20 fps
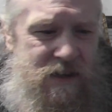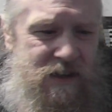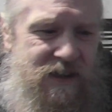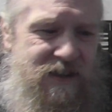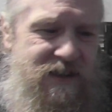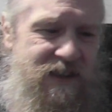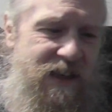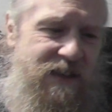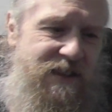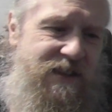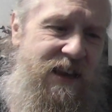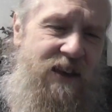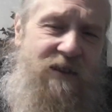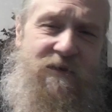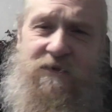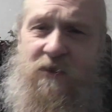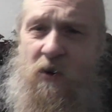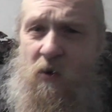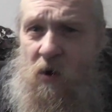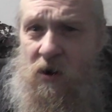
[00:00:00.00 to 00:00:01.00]
Let's get the
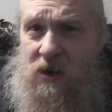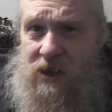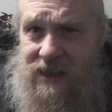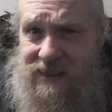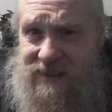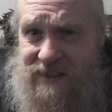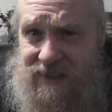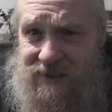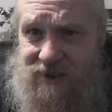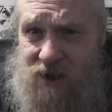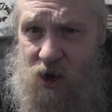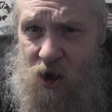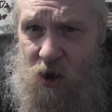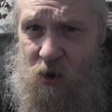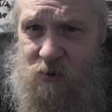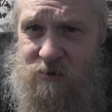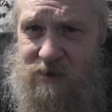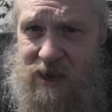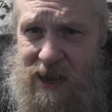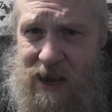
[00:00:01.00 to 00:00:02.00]
info on it, let's get the
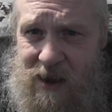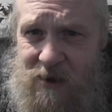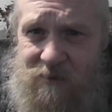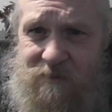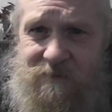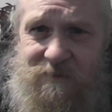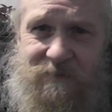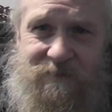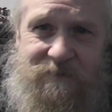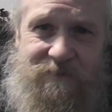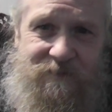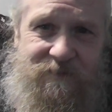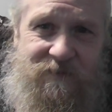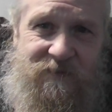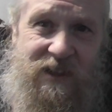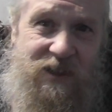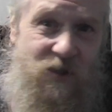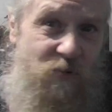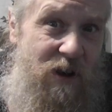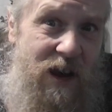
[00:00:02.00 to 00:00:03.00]
lowdown.
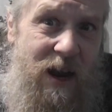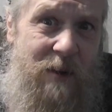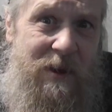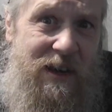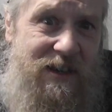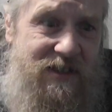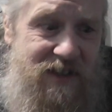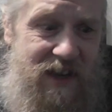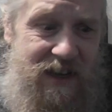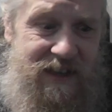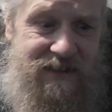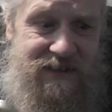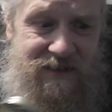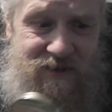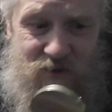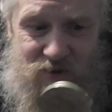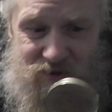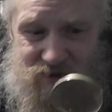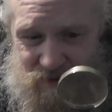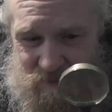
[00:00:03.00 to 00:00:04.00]
That's why I'm excited,
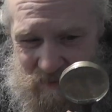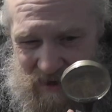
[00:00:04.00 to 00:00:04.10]
because it's